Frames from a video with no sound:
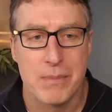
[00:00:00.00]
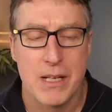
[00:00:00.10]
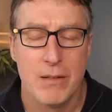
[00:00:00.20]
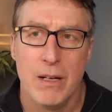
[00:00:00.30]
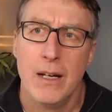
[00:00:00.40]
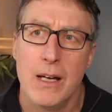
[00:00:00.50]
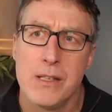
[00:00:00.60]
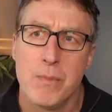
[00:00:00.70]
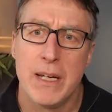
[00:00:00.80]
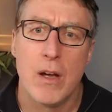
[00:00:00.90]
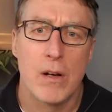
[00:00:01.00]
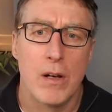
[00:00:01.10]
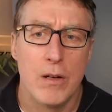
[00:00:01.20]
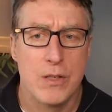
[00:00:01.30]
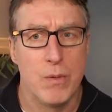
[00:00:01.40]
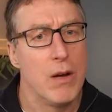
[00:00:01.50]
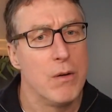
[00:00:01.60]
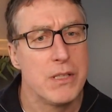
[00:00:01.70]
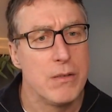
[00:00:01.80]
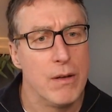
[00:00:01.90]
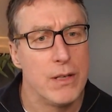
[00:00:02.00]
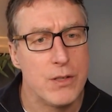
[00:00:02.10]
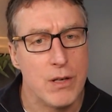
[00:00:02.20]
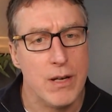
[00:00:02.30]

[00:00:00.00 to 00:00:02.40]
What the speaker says: So as we conclude, as we always do on this show,